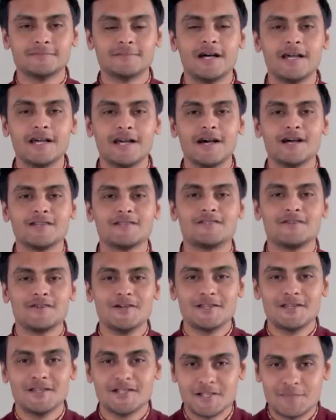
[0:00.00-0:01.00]
How you guys
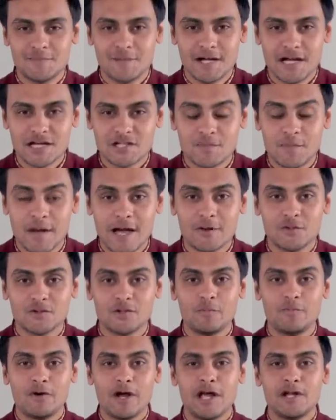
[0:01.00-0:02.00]
doing? This is Biraj back with
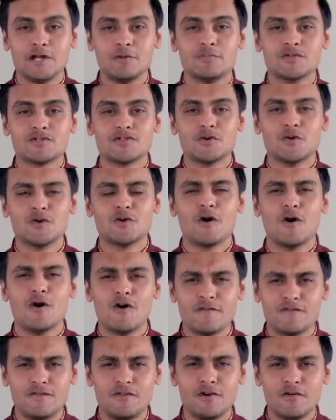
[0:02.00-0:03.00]
a brand new episode
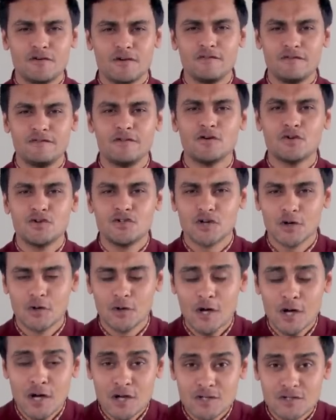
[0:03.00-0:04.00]
of The Review
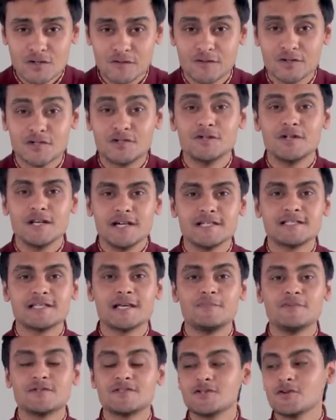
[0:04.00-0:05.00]
Show. So for today's
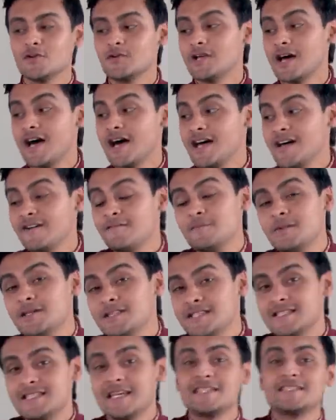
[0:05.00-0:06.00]
episode, I have
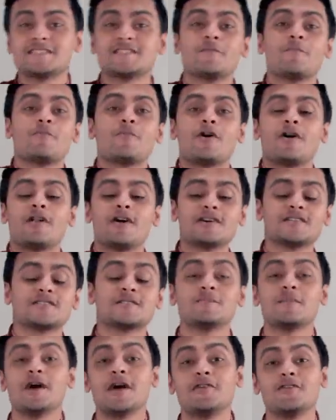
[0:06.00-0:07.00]
been sent some products
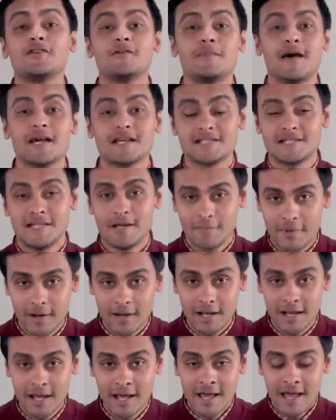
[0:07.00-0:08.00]
by Remax
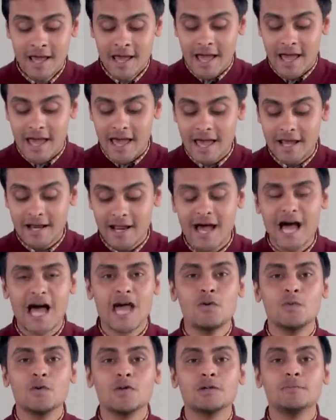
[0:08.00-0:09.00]
Nepal and
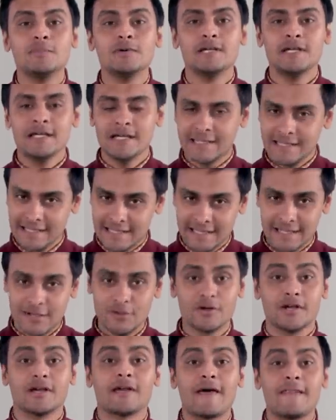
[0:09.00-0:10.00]
I will be
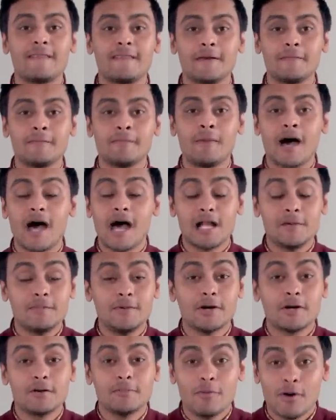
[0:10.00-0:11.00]
looking at them. I'll be
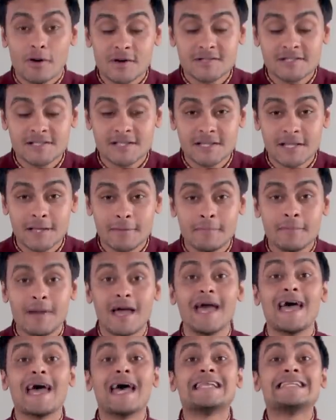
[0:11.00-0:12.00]
unboxing them
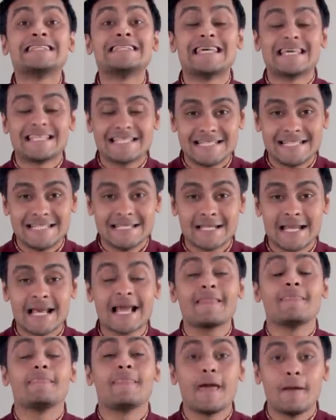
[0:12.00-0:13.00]
and testing
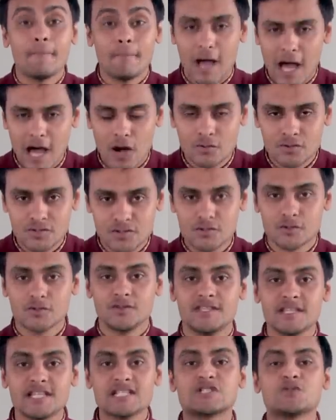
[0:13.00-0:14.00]
them out. So
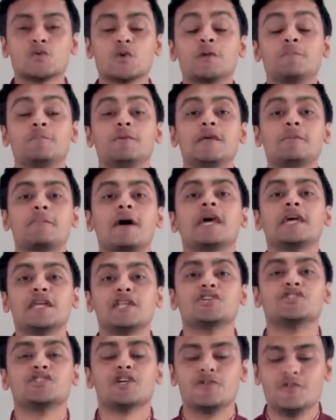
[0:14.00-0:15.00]
this will be my
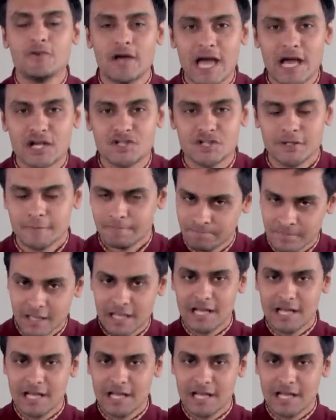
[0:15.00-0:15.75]
initial reaction.